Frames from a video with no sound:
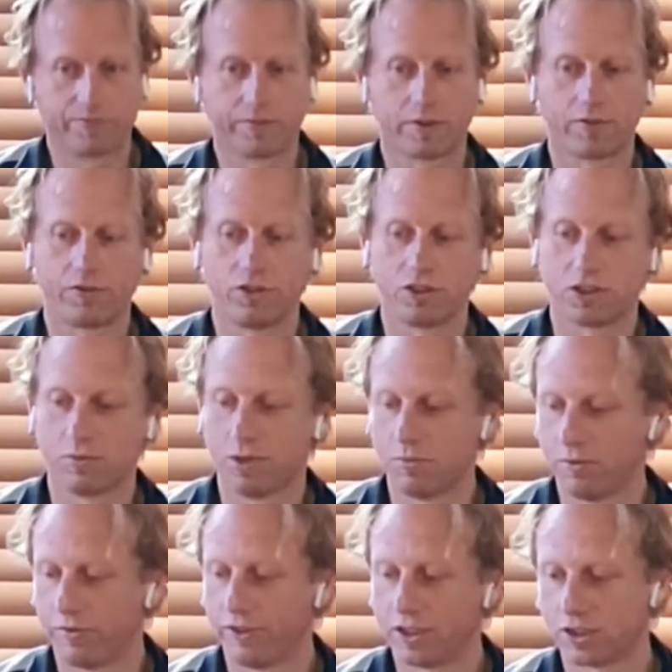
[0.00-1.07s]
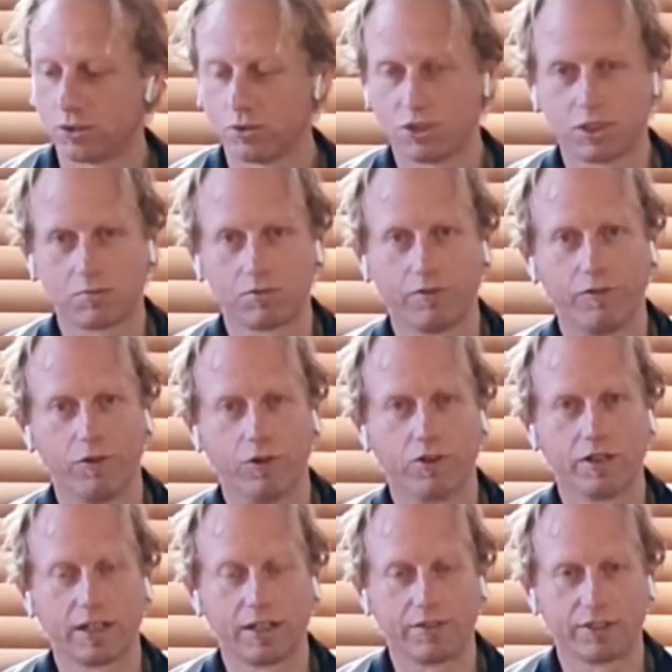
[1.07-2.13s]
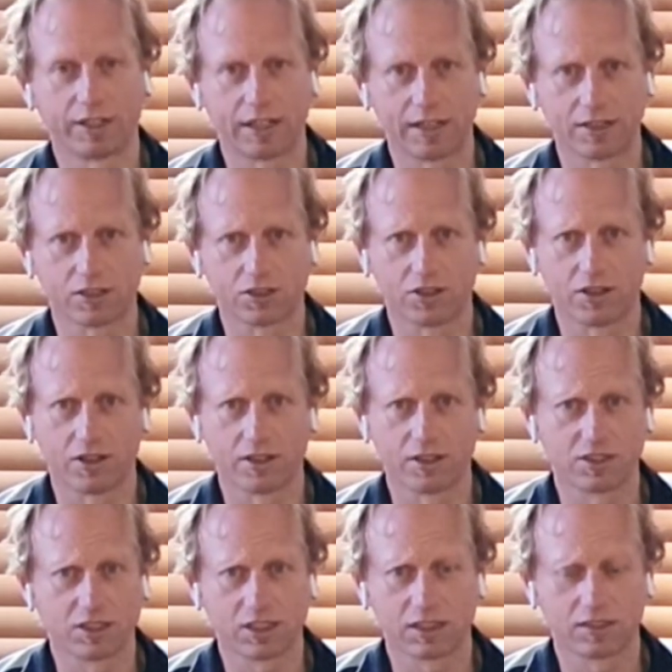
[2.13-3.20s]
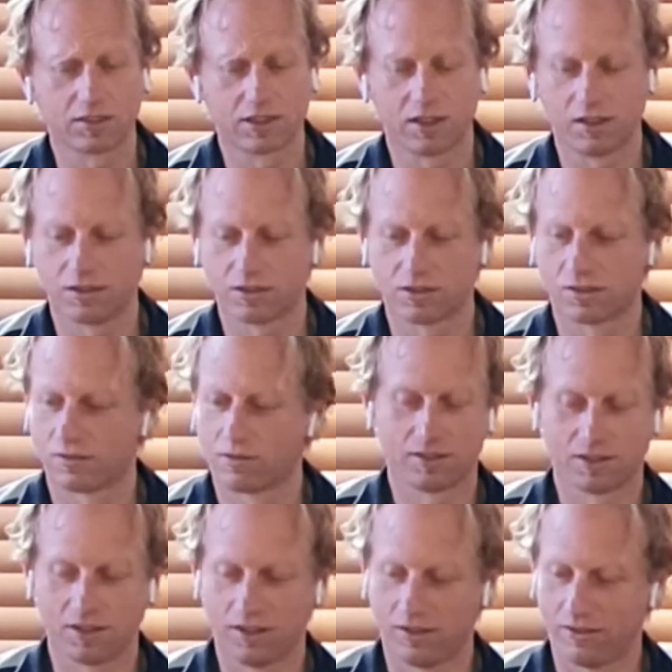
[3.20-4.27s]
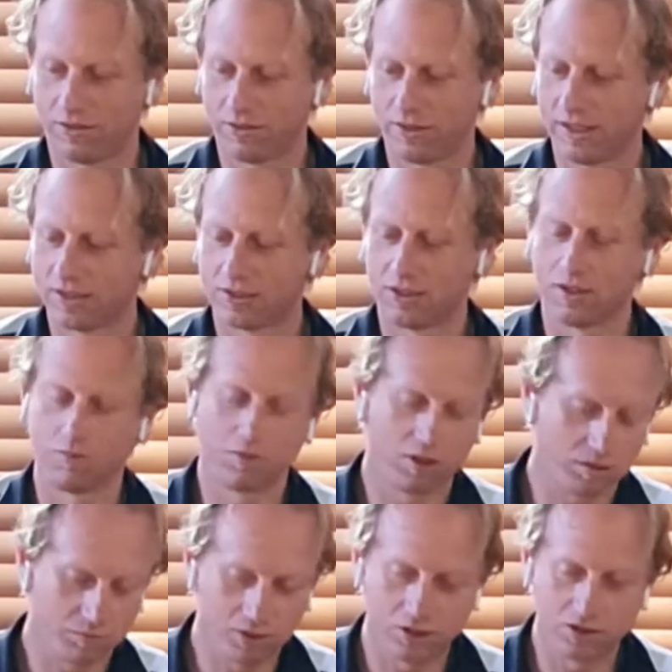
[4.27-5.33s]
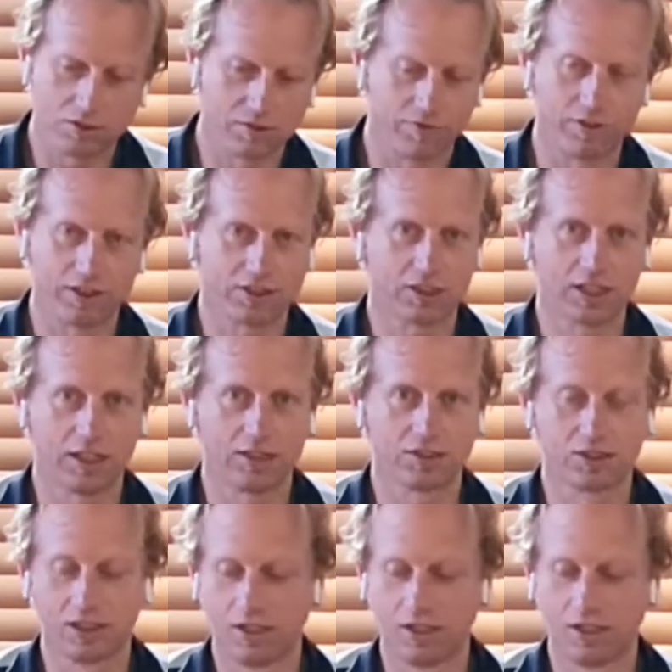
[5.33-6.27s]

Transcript: I've used them on my festal jig before and even cut the side of the jig, so I thought that's it. I'm not using flush cuts.